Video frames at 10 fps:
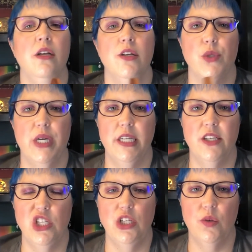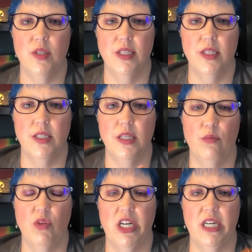So I like to use this
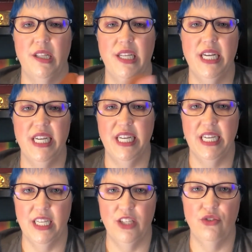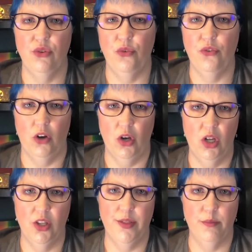summer and leading into
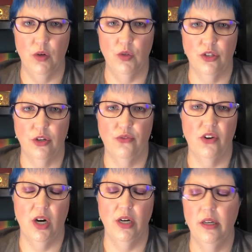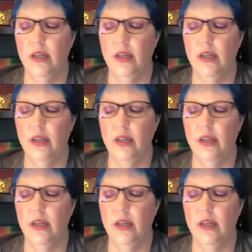fall the most so far.